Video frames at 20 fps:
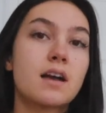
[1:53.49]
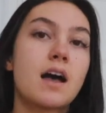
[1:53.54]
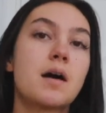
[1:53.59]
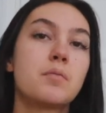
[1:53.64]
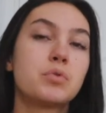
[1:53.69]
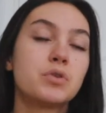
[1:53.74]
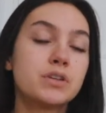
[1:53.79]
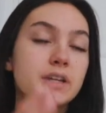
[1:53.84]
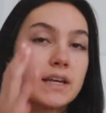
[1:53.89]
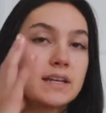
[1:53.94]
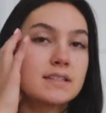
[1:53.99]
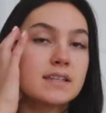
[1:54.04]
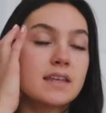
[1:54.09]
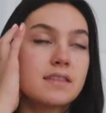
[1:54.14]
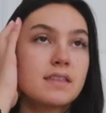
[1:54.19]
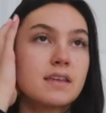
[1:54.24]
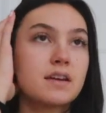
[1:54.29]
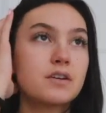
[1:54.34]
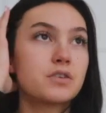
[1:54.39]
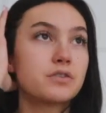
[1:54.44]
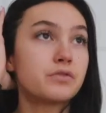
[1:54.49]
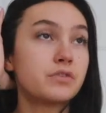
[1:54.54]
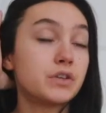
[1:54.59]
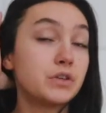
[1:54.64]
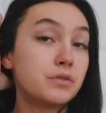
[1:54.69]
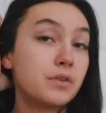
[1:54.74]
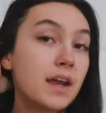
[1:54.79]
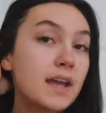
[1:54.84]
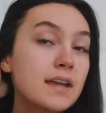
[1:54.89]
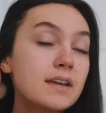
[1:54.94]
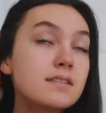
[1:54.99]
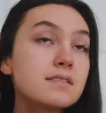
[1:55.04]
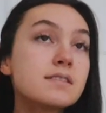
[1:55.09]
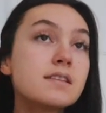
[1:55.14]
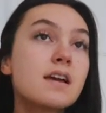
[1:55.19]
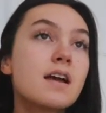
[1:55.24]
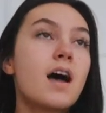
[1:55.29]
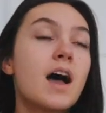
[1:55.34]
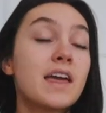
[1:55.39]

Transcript: couple days, I think, or few days.